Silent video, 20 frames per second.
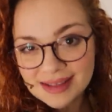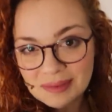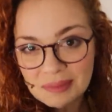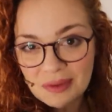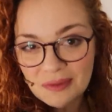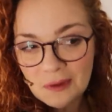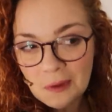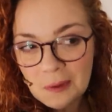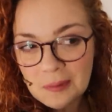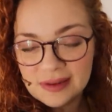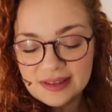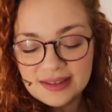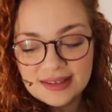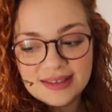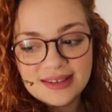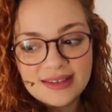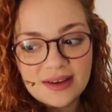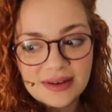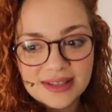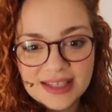the performance.
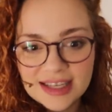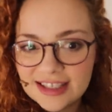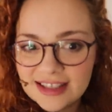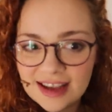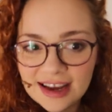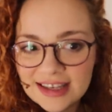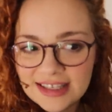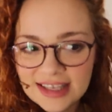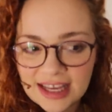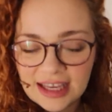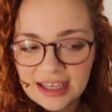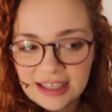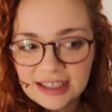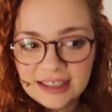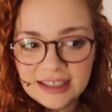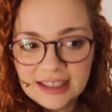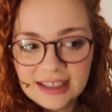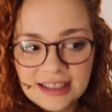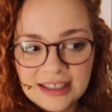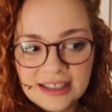So it's
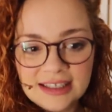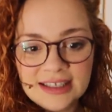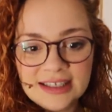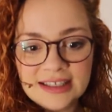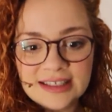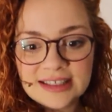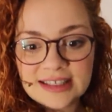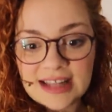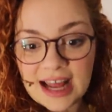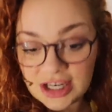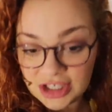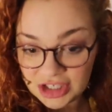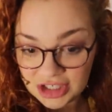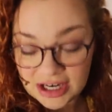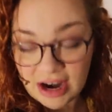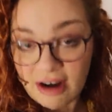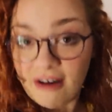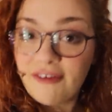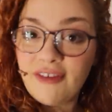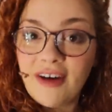exciting slash
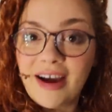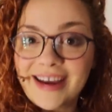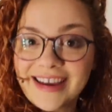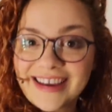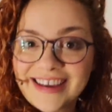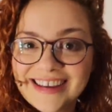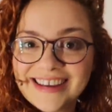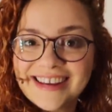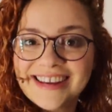terrifying.